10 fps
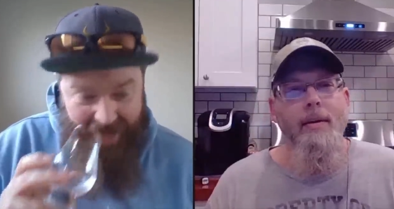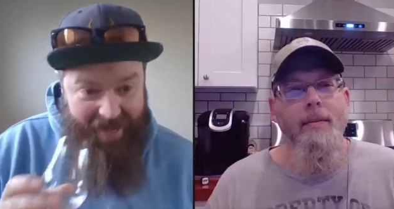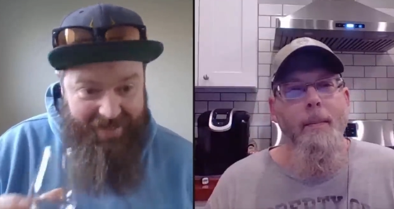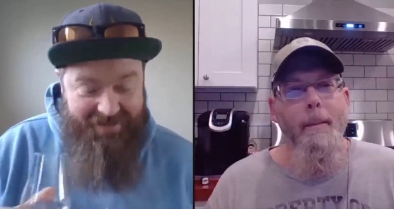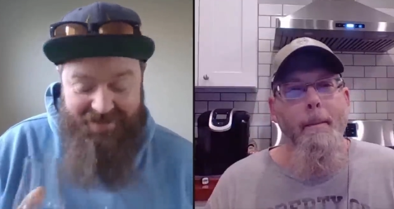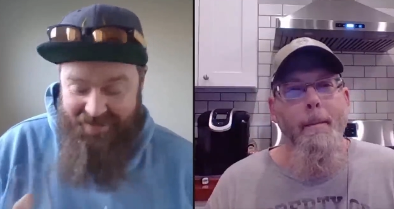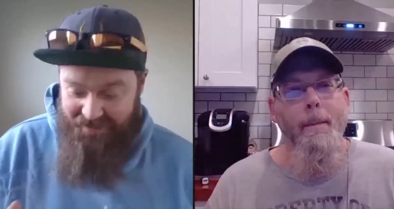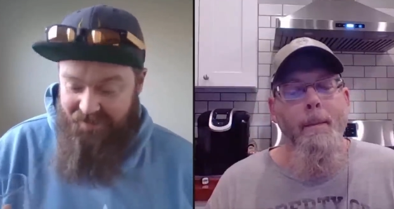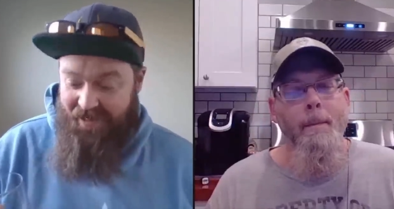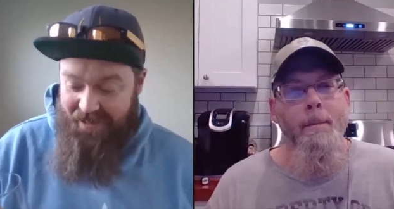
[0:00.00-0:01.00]
Speaker 1: And the
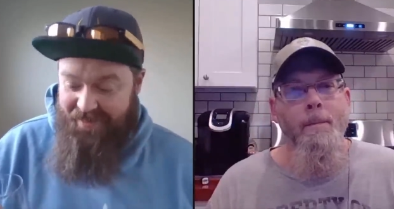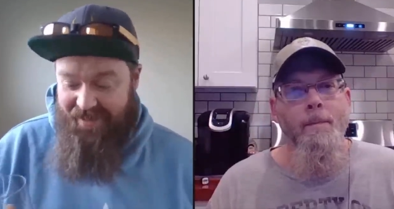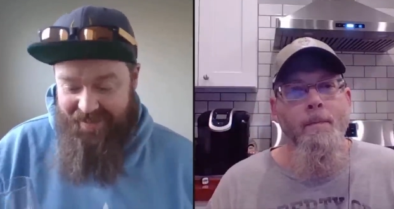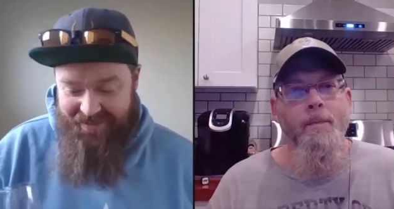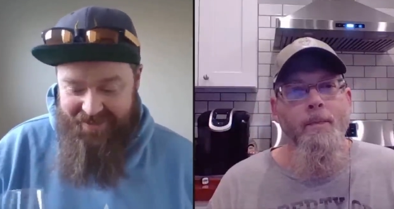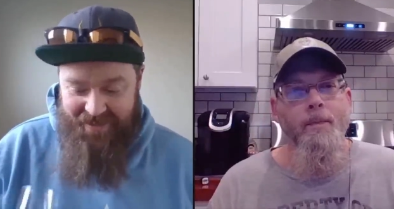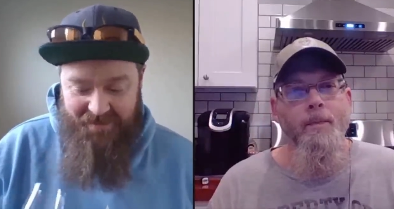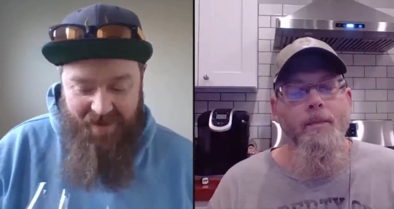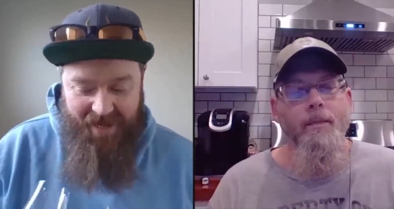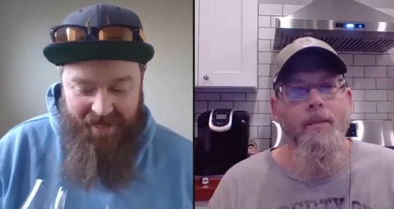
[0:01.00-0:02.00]
funny thing is,
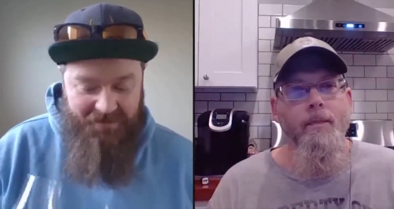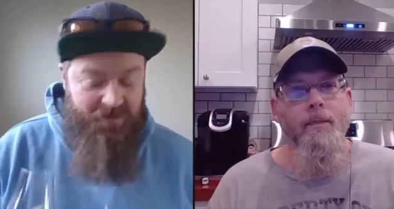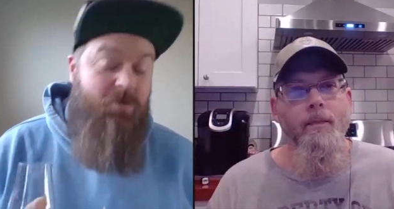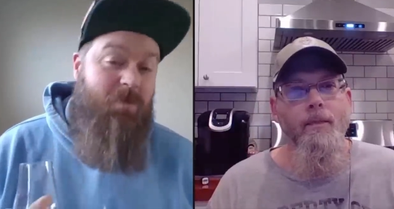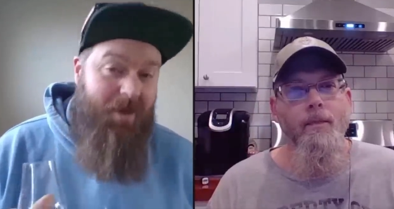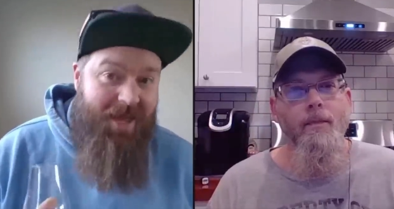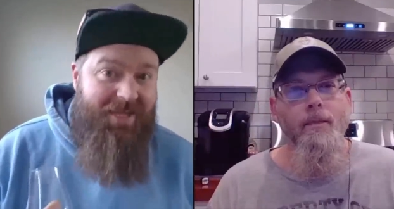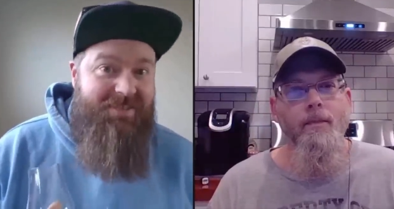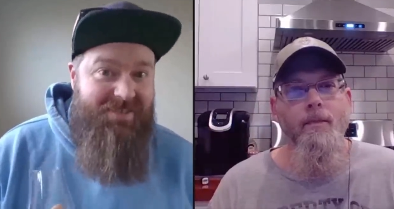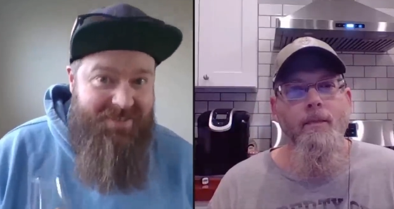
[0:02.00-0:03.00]
if I, if you
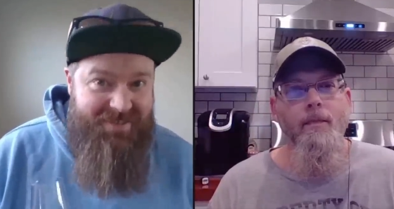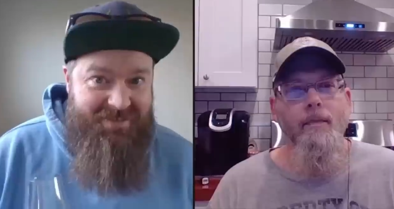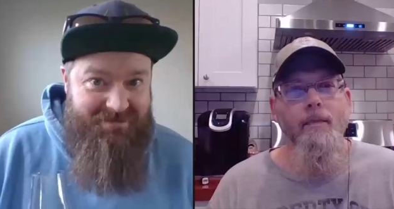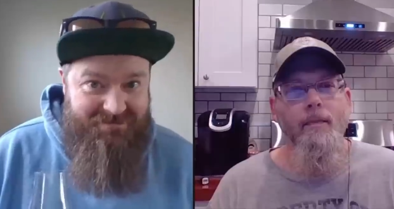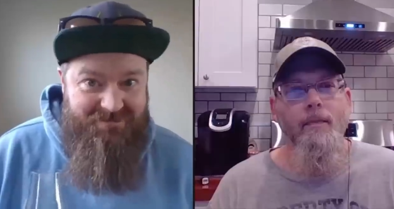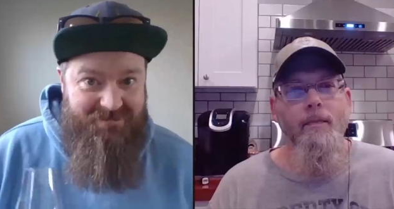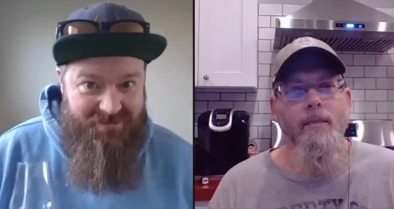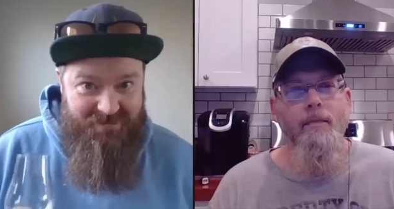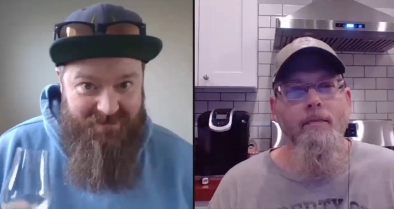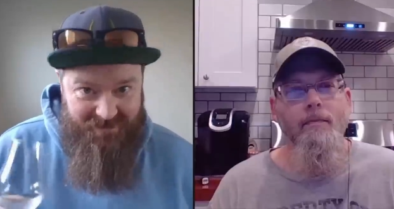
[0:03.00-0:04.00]
blind
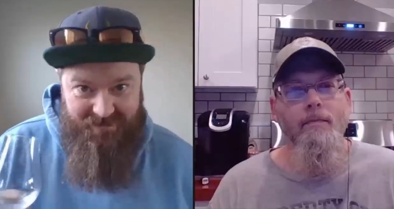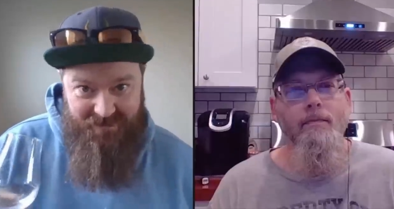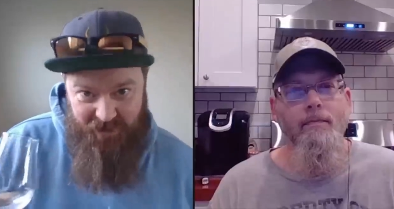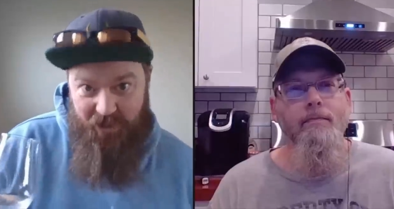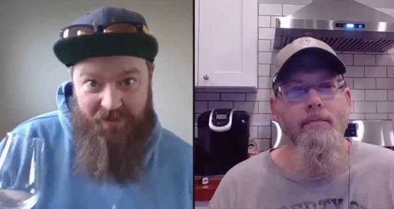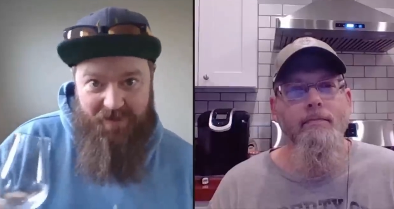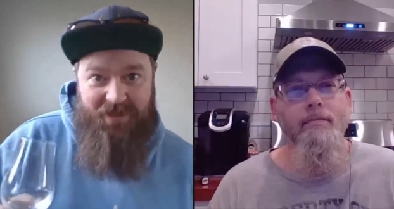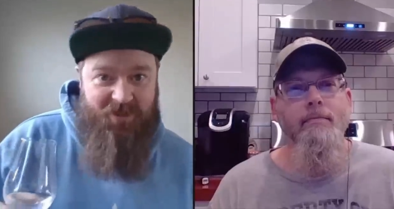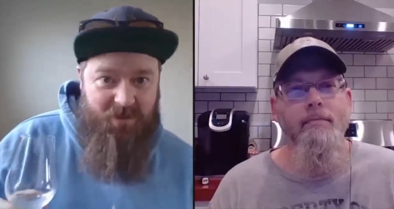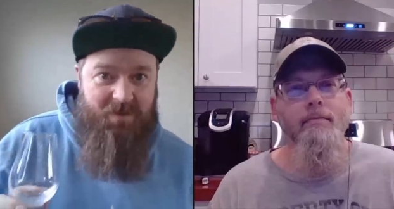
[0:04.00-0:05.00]
served
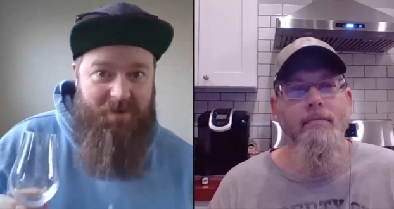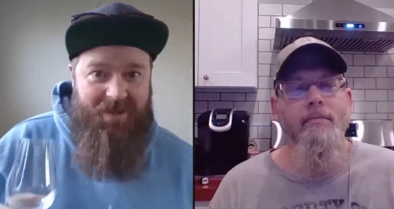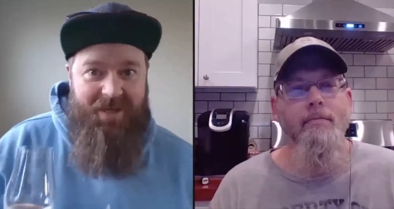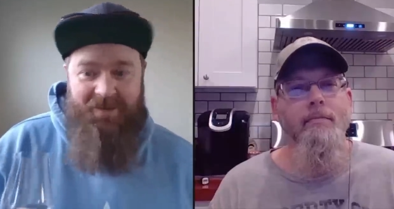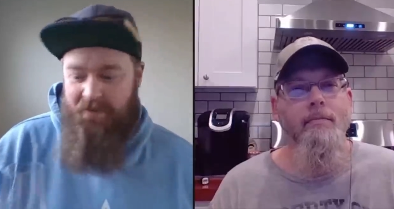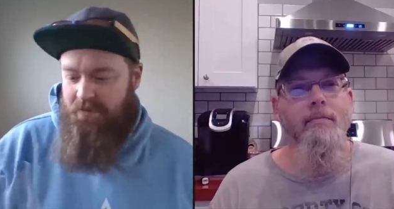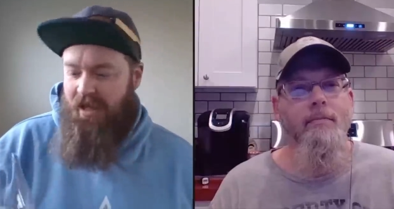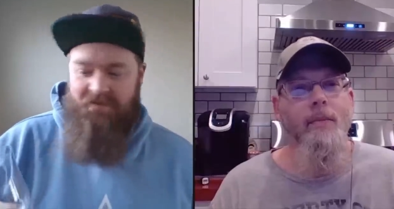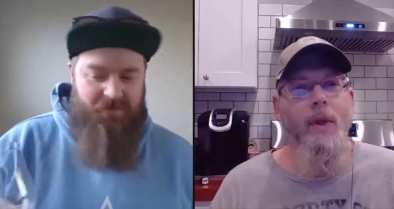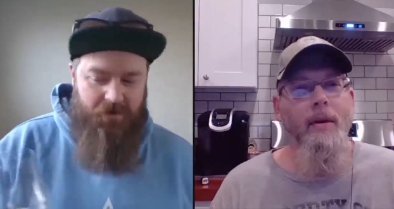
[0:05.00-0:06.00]
this to me blind,
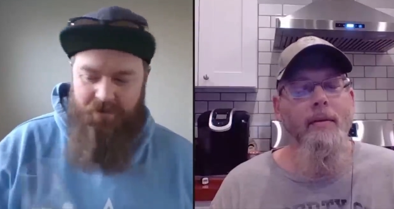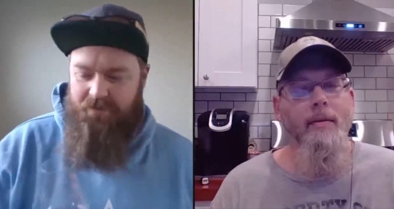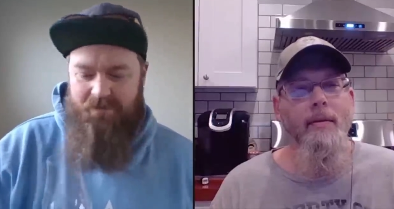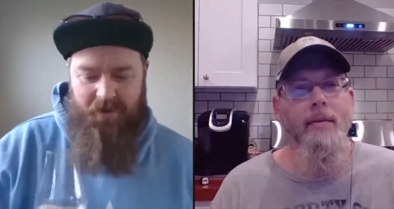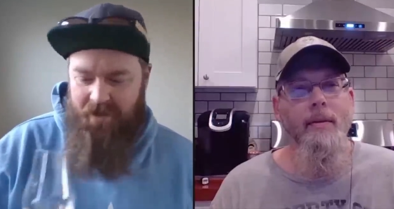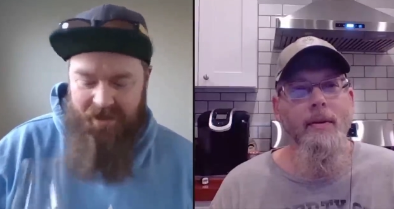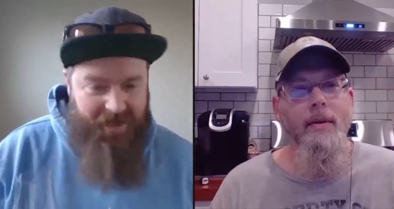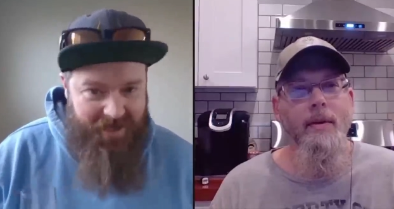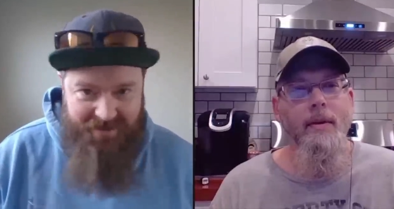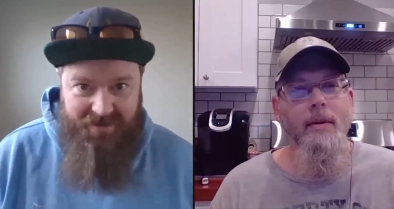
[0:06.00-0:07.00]
blindfolded, yeah, put it in the
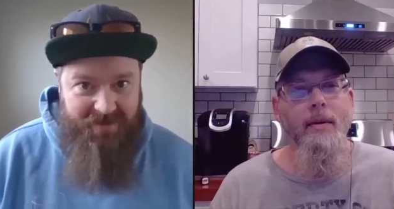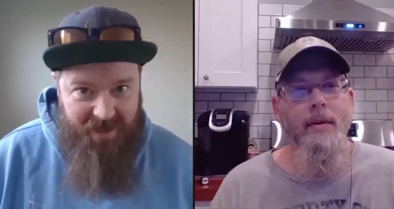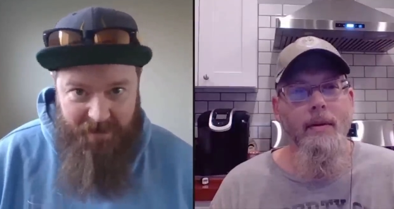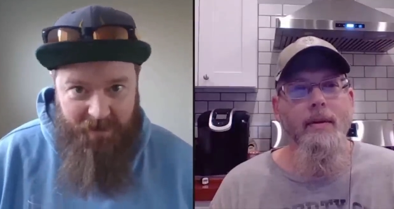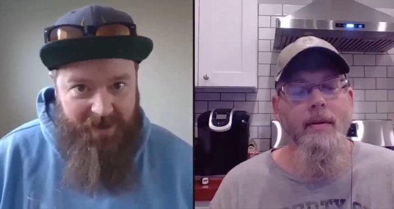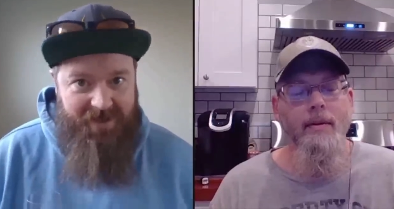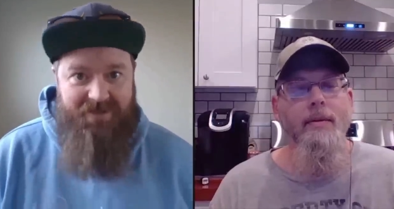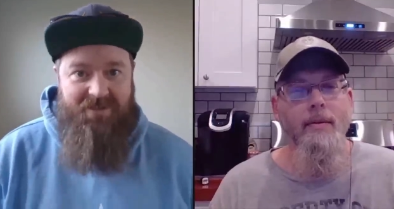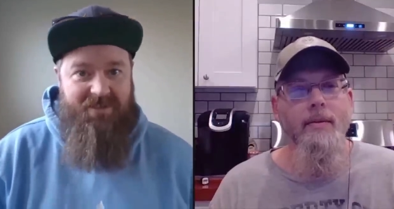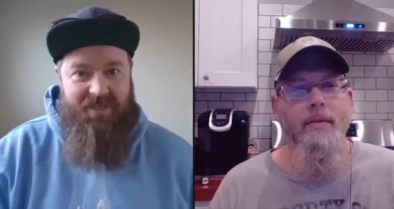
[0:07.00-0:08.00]
glass, didn't tell me what it
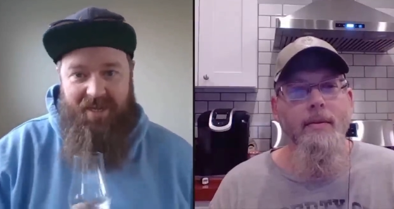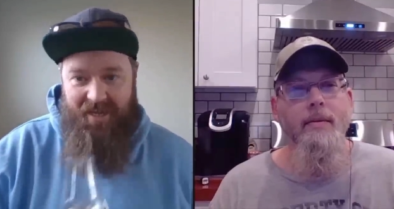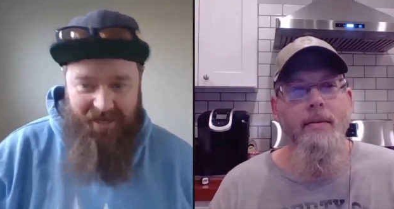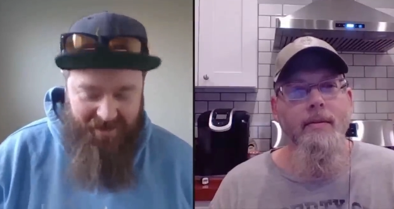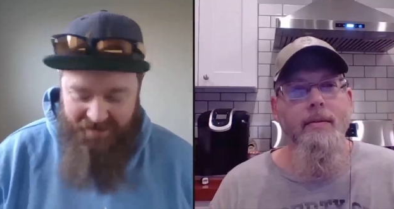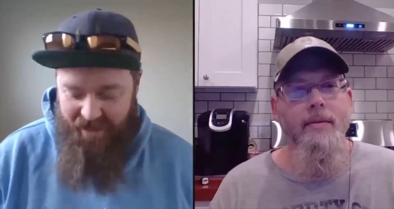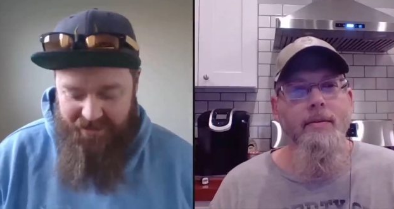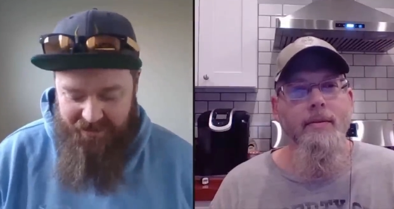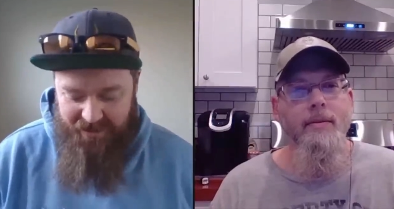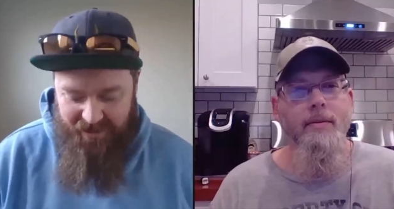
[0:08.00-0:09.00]
is, any of that
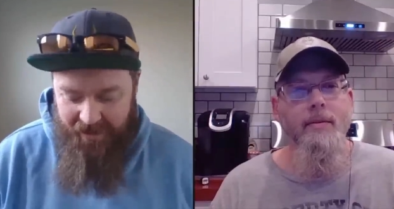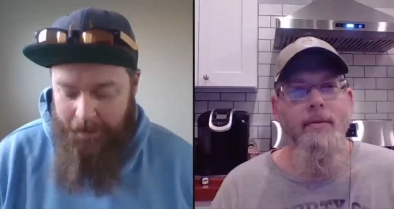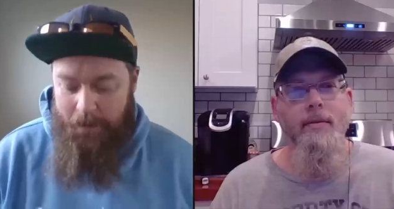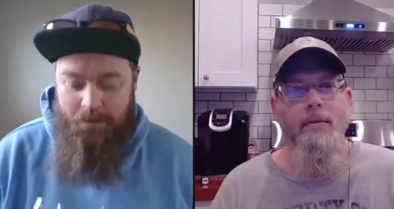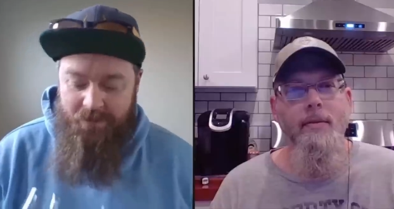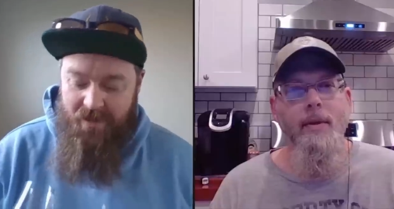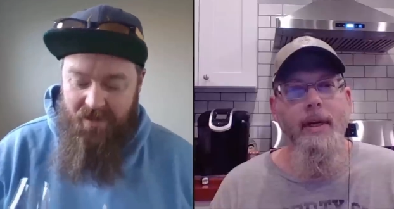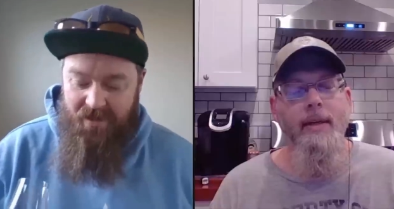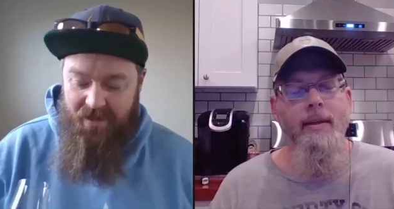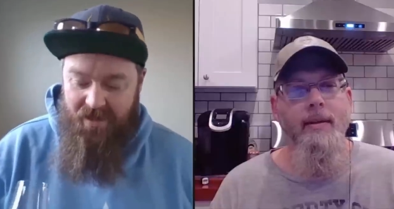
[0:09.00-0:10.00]
sort of thing.
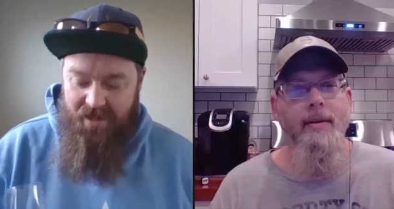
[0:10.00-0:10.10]
Right.